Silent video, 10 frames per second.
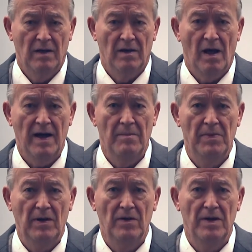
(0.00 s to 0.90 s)

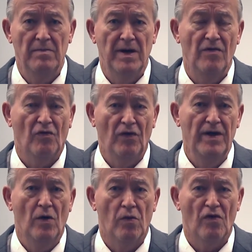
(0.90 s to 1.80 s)
Liability means
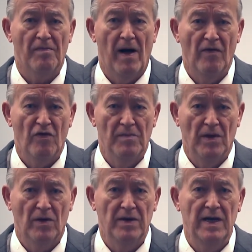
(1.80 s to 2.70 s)
legal
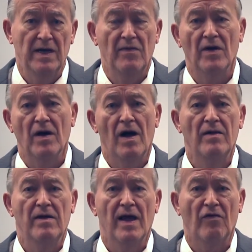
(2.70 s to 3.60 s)
responsibility, and in the
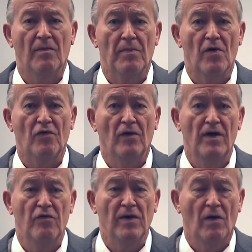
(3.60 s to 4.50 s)
context of personal
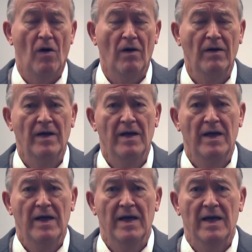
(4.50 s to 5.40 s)
injury law,
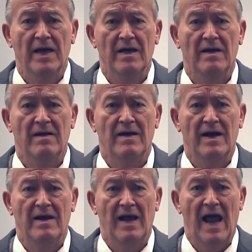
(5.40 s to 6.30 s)
it
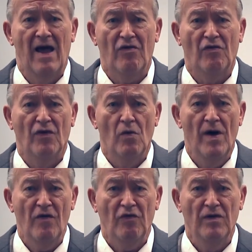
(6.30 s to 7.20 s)
asks the
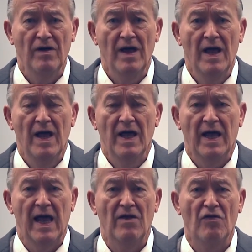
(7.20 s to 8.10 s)
question,
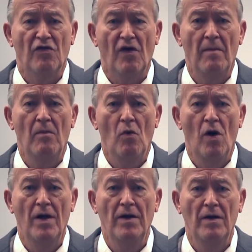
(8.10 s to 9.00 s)
can
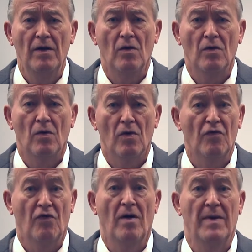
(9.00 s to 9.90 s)
someone or
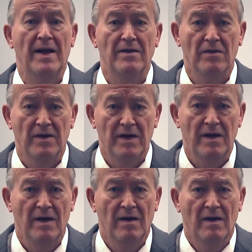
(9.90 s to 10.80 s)
some entity